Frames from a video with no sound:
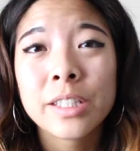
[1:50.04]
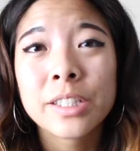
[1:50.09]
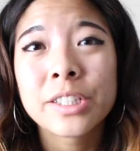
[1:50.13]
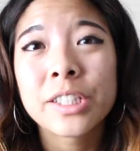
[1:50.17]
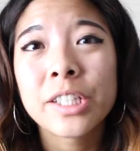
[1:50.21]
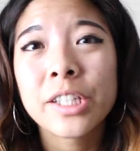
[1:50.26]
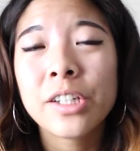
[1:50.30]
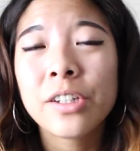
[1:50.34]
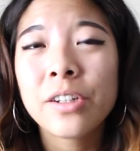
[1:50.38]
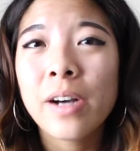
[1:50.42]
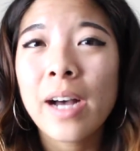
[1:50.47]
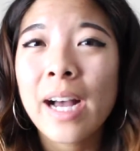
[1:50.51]

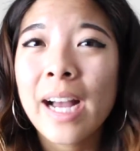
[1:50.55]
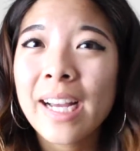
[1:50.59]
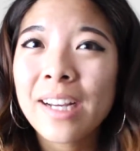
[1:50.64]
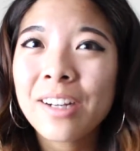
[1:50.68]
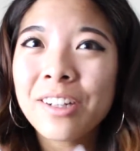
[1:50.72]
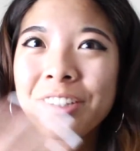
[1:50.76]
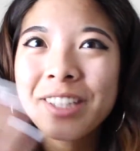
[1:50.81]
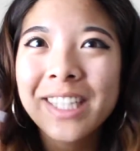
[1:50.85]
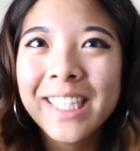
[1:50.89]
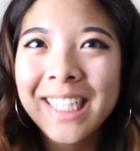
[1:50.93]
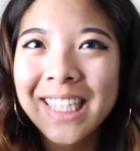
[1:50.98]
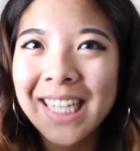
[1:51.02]
So I
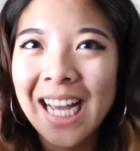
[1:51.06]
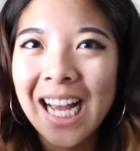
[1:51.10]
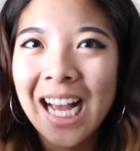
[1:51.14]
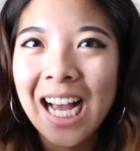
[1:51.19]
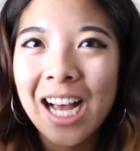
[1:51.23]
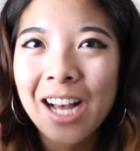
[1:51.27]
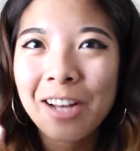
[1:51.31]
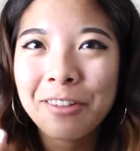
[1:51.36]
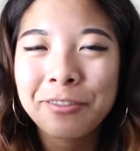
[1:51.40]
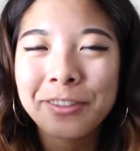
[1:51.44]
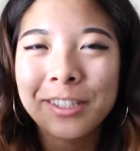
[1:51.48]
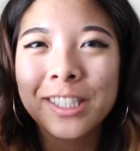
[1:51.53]
already
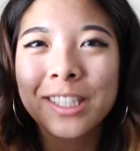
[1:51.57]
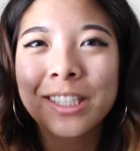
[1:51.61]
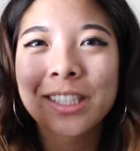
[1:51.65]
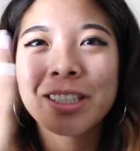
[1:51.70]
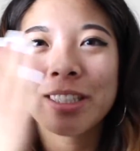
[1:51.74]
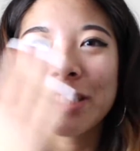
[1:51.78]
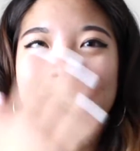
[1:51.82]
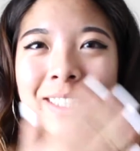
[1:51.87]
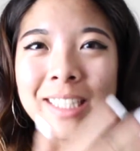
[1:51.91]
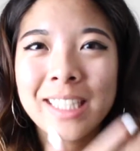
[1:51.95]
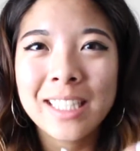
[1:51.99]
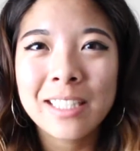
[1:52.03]
have a
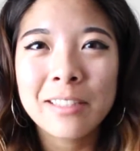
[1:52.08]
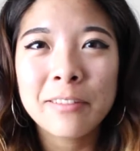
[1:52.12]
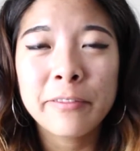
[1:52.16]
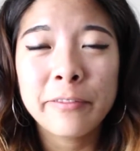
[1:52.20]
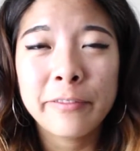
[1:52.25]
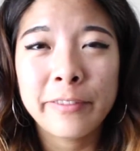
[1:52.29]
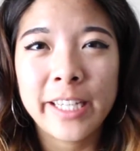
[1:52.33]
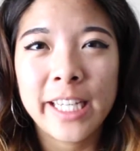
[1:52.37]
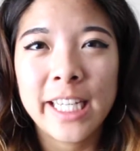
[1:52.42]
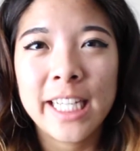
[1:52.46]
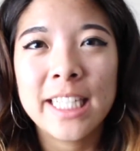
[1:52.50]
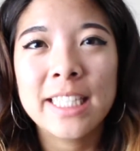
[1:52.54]
clean
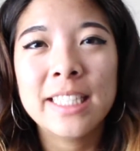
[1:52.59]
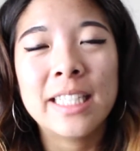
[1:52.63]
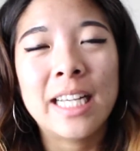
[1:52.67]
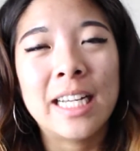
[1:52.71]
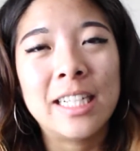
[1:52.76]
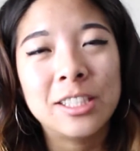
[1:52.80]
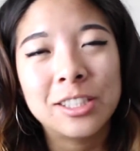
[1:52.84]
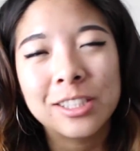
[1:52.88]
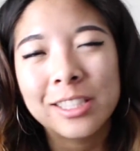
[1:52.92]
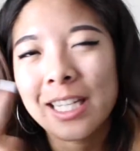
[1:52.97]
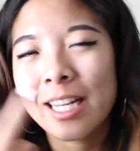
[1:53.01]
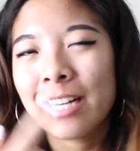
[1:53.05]
face.
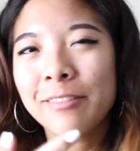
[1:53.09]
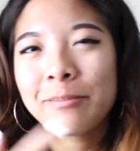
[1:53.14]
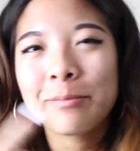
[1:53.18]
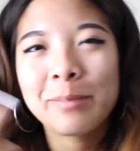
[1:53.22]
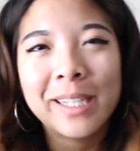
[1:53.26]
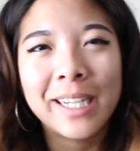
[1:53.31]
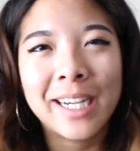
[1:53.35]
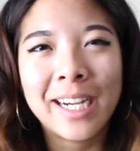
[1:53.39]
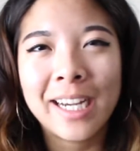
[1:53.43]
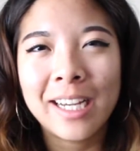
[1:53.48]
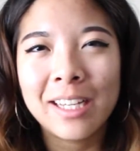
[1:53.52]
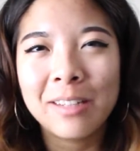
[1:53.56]
I just have
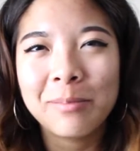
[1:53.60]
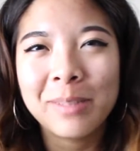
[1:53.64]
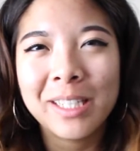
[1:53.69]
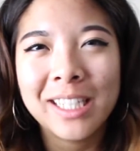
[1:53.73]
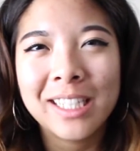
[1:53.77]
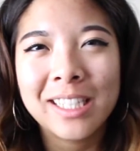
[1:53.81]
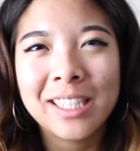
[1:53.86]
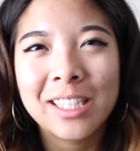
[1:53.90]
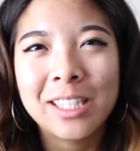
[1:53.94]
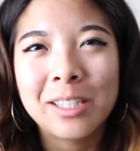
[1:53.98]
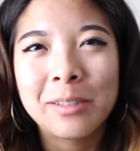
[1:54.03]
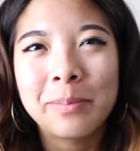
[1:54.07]
my eye
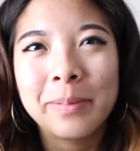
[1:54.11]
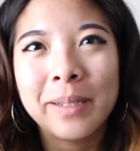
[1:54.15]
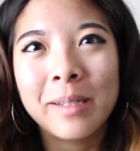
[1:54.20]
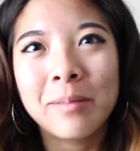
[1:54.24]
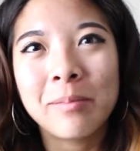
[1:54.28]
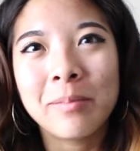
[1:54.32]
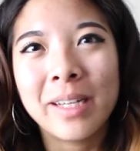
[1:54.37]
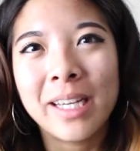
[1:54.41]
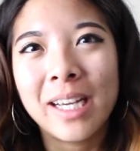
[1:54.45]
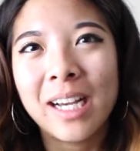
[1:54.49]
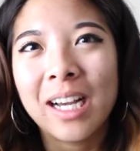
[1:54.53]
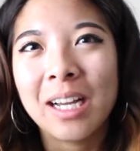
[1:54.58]
makeup
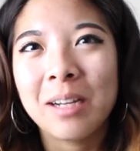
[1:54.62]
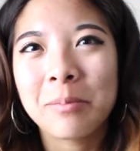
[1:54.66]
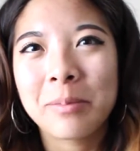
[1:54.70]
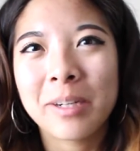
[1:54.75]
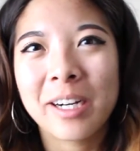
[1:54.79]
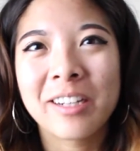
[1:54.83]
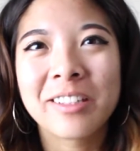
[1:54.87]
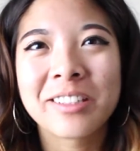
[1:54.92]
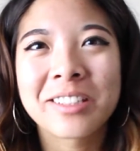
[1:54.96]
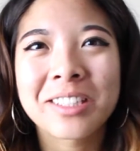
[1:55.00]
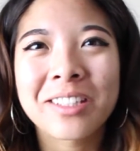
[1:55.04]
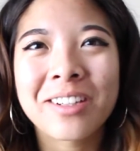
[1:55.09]
and my
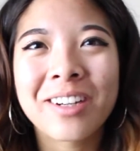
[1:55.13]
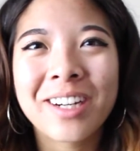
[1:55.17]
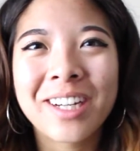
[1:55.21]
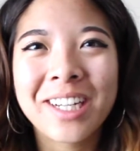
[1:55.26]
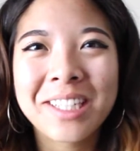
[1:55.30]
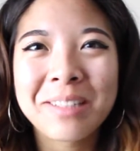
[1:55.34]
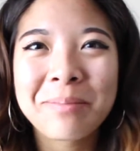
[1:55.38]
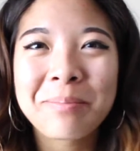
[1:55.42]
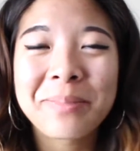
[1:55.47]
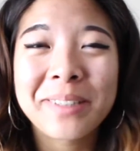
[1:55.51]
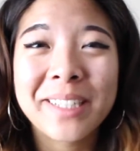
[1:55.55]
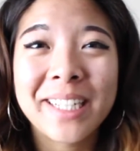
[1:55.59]
eyebrows
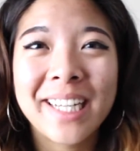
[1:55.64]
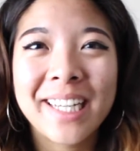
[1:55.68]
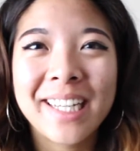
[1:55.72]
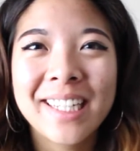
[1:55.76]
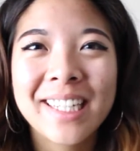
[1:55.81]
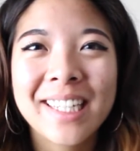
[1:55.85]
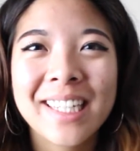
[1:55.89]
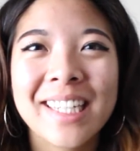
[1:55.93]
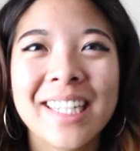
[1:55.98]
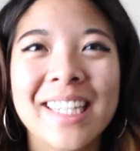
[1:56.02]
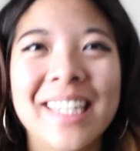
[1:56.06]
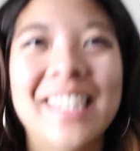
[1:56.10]
on, but
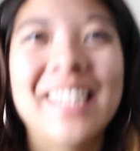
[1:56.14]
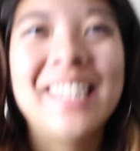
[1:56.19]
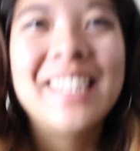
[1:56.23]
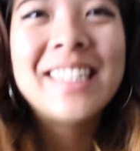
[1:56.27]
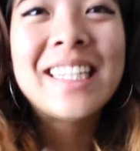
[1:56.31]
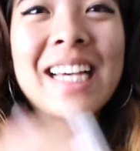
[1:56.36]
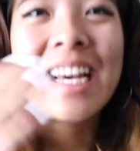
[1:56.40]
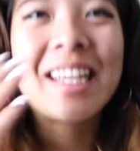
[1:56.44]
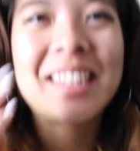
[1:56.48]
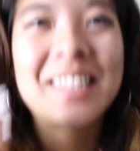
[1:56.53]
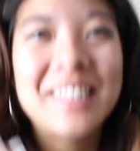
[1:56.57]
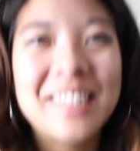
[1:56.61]

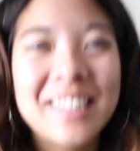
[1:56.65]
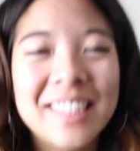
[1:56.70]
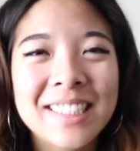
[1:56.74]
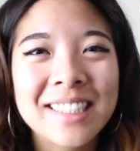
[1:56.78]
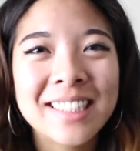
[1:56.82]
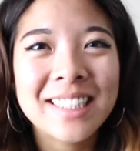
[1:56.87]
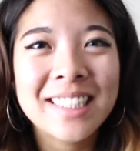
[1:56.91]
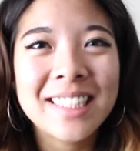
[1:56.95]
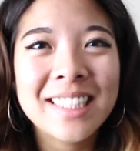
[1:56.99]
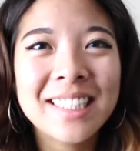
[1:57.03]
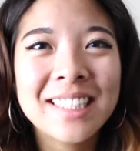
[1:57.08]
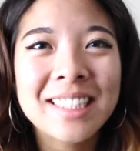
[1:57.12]
yeah,
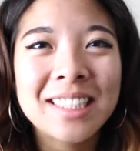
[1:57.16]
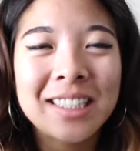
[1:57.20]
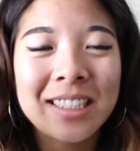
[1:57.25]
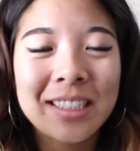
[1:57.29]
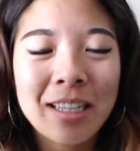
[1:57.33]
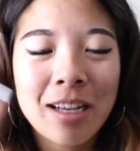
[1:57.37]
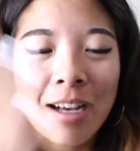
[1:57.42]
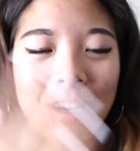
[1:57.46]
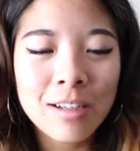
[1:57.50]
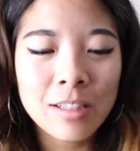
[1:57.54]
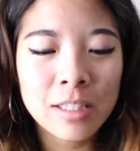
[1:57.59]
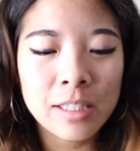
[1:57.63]
this is
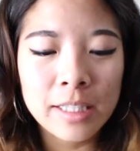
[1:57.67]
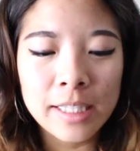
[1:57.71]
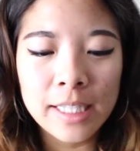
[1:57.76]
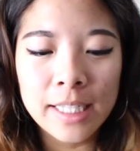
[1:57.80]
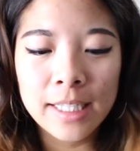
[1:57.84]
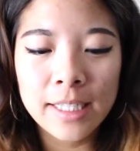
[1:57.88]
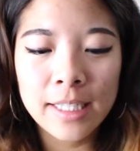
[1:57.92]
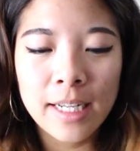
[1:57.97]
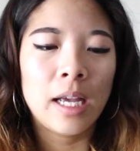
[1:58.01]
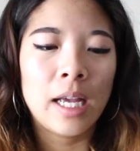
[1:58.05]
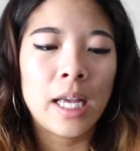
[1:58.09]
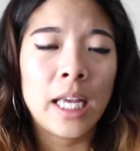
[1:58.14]
all
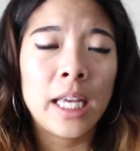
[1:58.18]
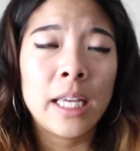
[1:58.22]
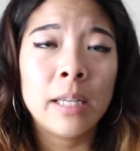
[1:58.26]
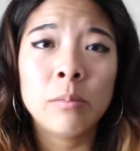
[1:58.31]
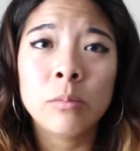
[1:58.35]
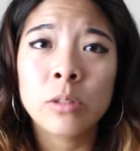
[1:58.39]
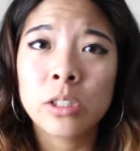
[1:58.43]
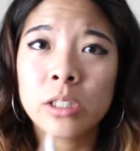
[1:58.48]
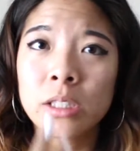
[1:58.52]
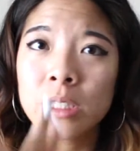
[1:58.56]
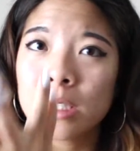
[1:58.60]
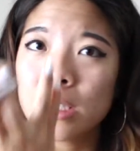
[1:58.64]
clean. I
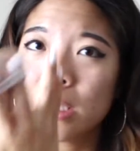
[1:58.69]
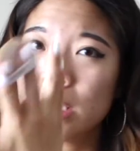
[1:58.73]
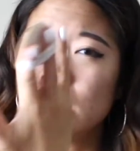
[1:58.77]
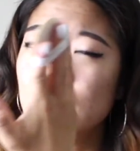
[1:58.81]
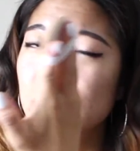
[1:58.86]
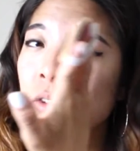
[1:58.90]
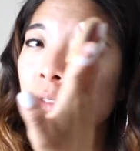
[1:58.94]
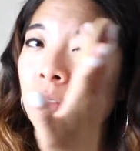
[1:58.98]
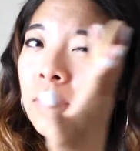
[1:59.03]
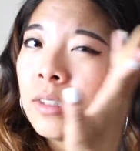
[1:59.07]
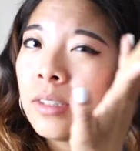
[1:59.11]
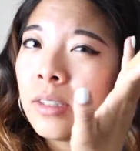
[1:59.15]
am just gonna
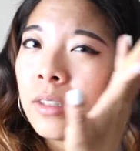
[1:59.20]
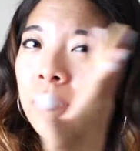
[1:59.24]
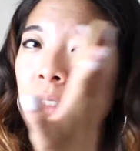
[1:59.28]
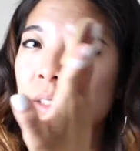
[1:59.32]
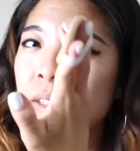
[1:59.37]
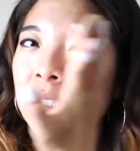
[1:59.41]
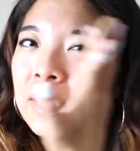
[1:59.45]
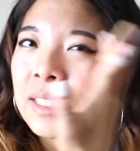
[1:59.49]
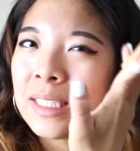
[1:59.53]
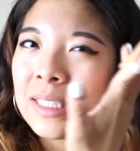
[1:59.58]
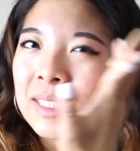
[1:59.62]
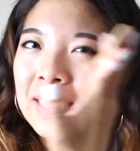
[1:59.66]
do it
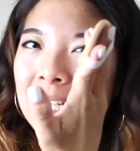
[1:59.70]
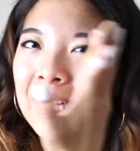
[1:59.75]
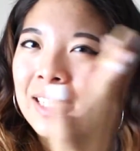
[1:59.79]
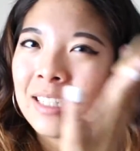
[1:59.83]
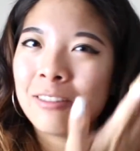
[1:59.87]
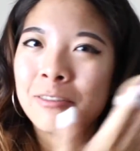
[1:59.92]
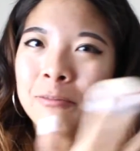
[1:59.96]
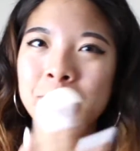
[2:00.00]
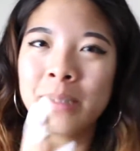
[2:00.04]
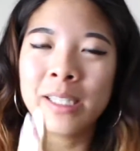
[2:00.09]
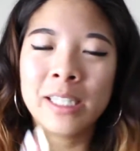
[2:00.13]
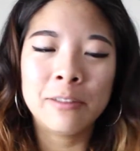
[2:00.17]
on this side
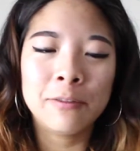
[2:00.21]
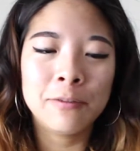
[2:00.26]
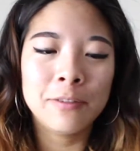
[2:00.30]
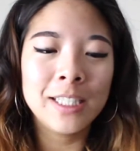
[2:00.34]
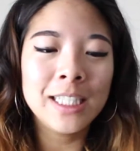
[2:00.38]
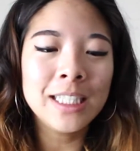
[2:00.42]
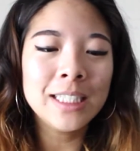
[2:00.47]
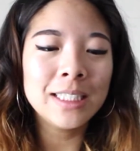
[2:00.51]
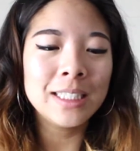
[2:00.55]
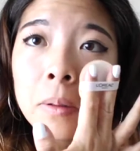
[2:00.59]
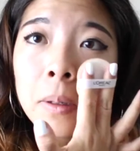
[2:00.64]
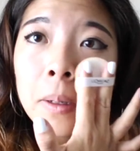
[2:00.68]
of my
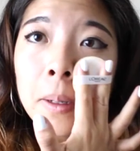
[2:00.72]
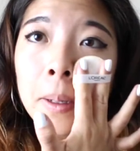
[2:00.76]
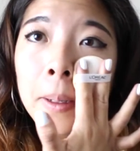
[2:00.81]
face.